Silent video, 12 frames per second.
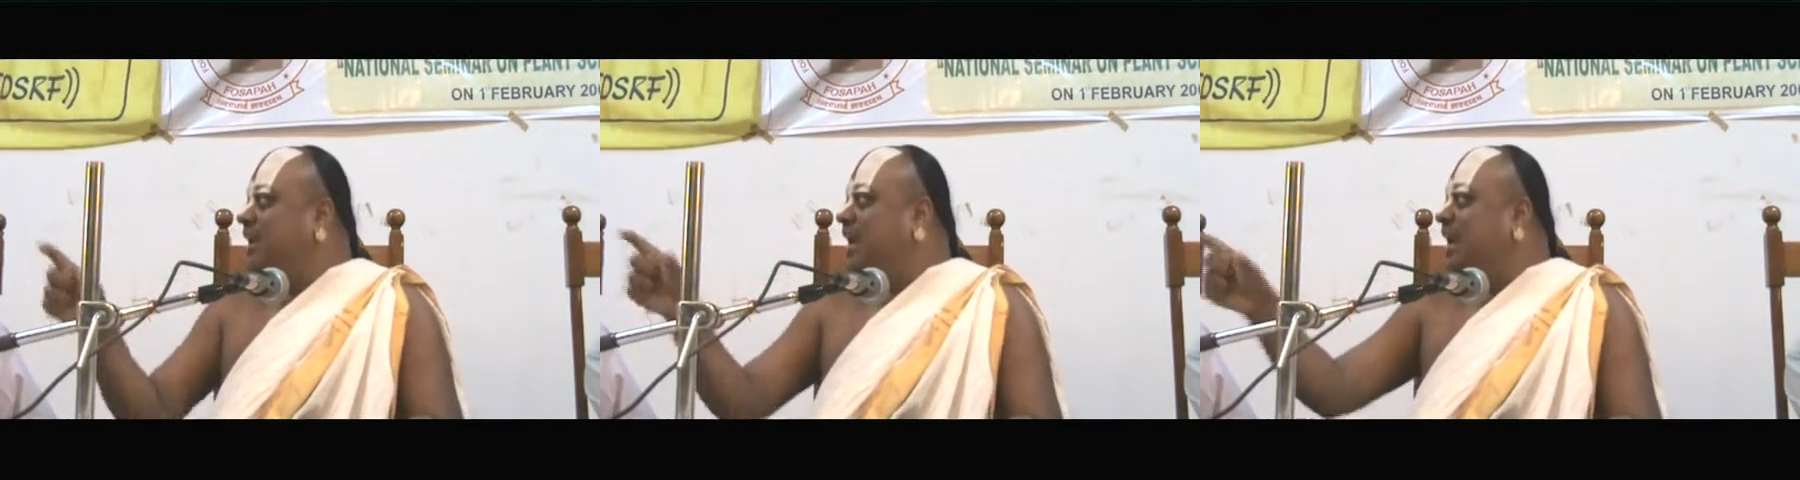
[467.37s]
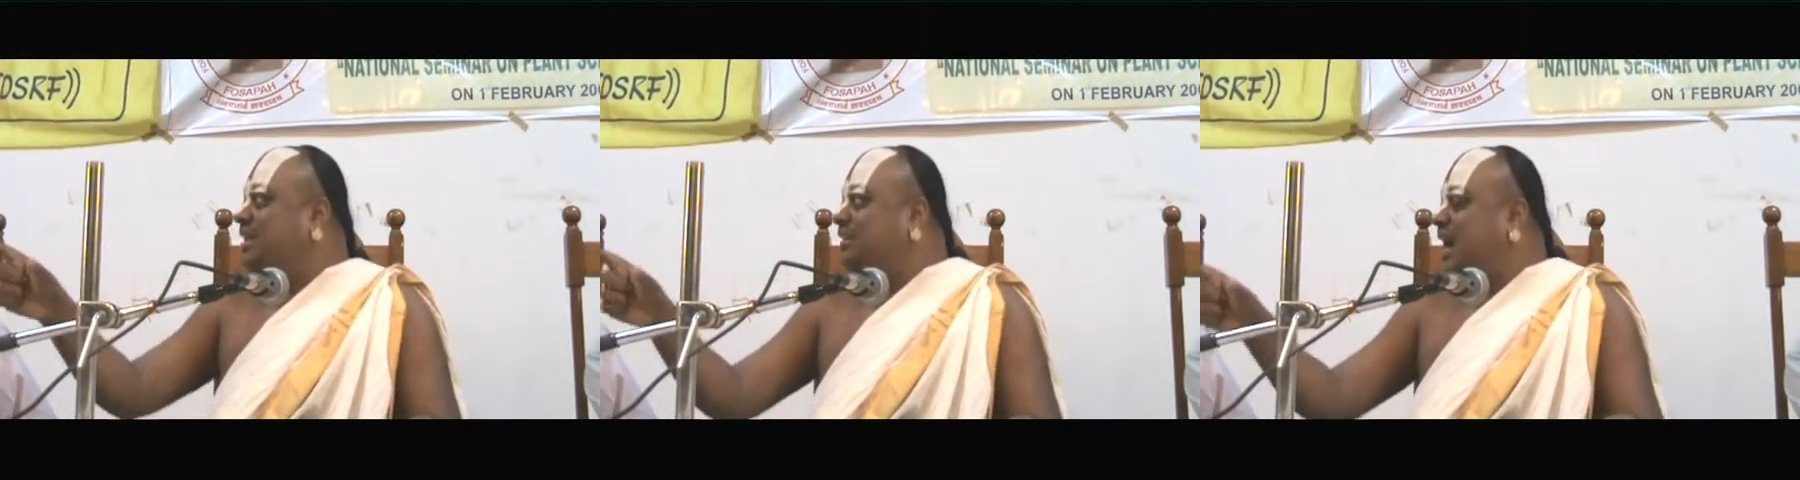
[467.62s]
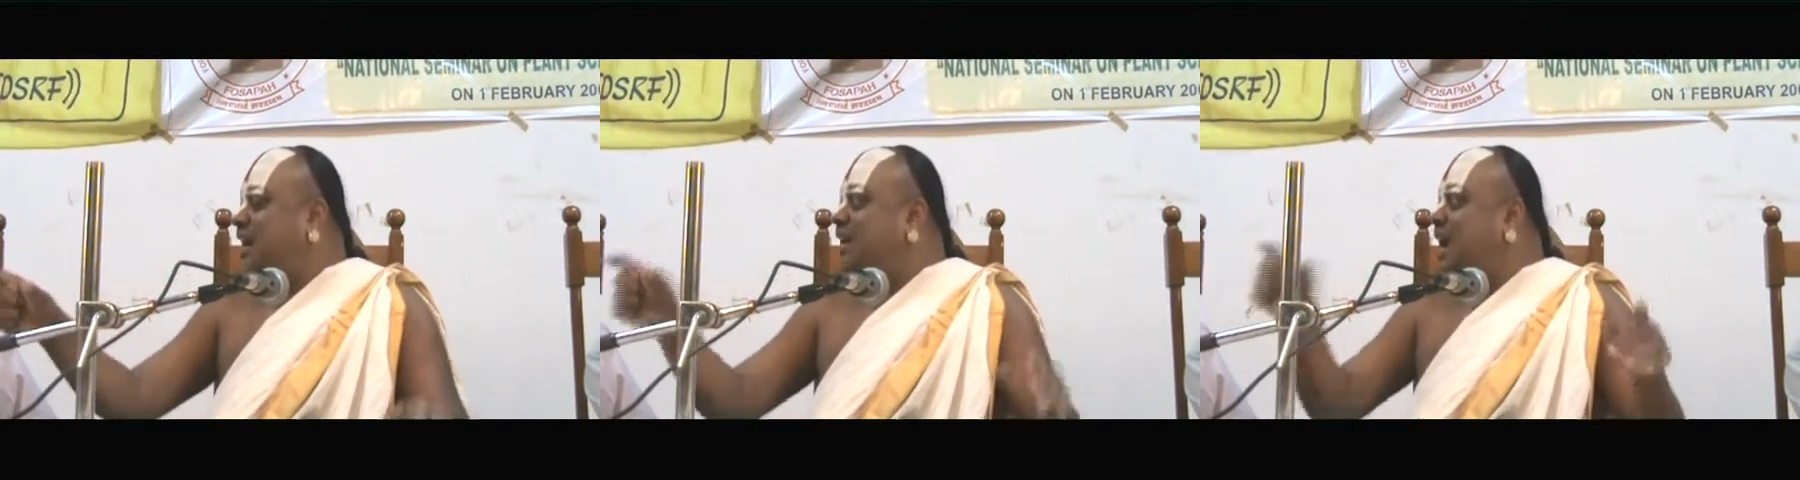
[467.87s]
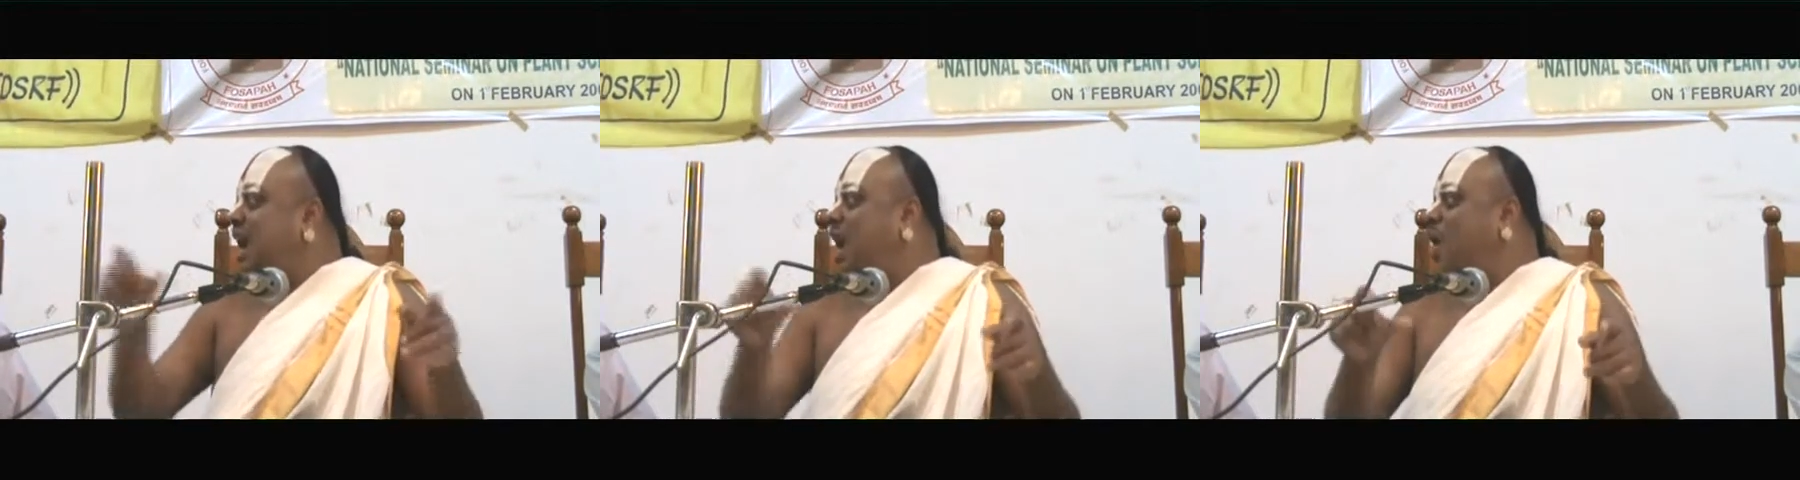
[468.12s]
we can
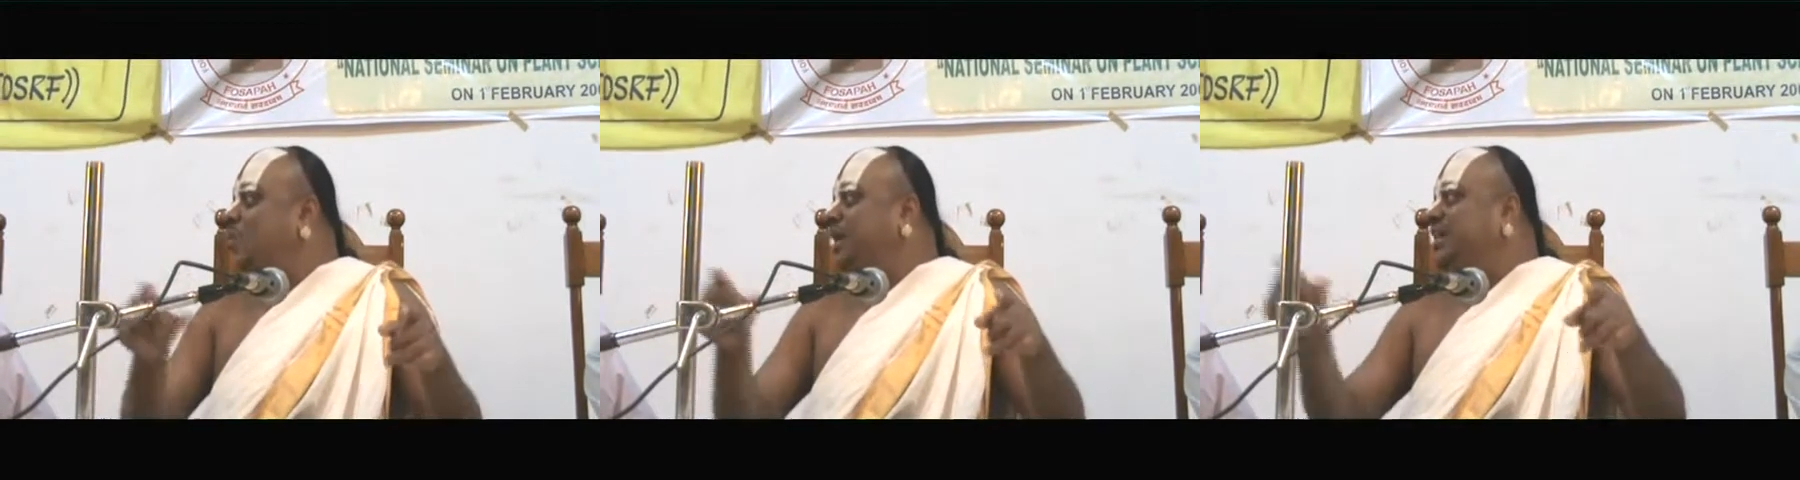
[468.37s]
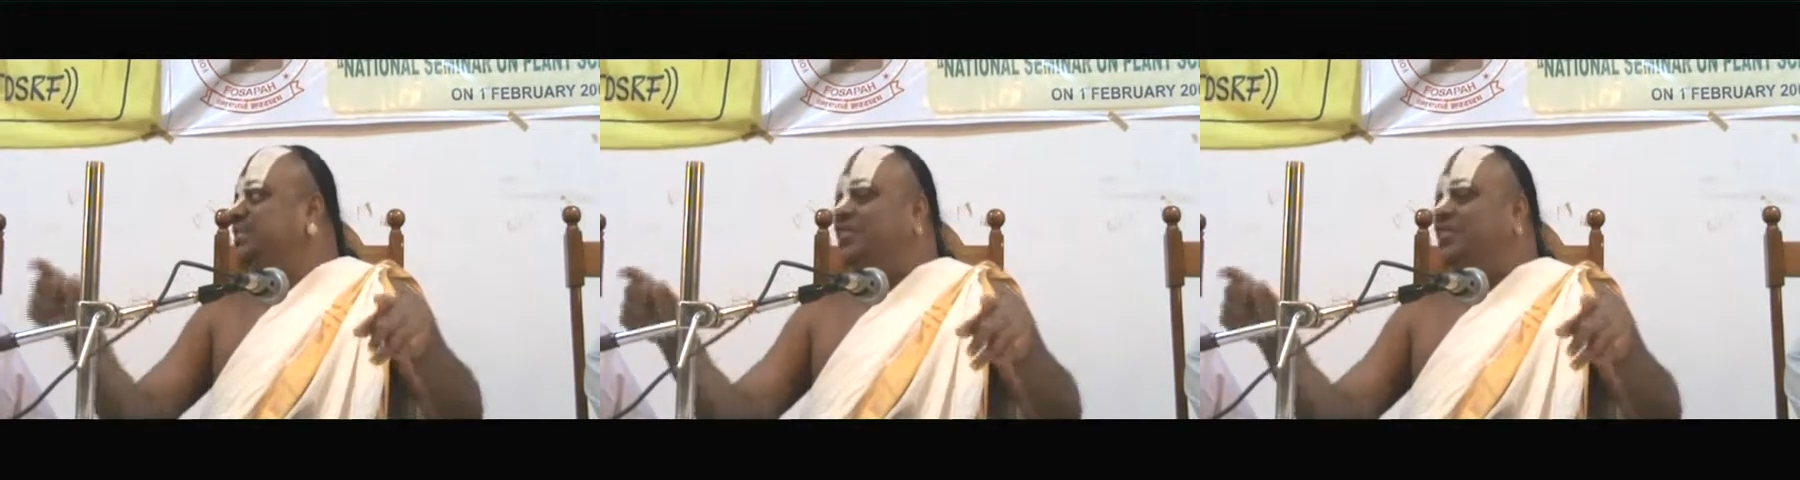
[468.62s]
understand how it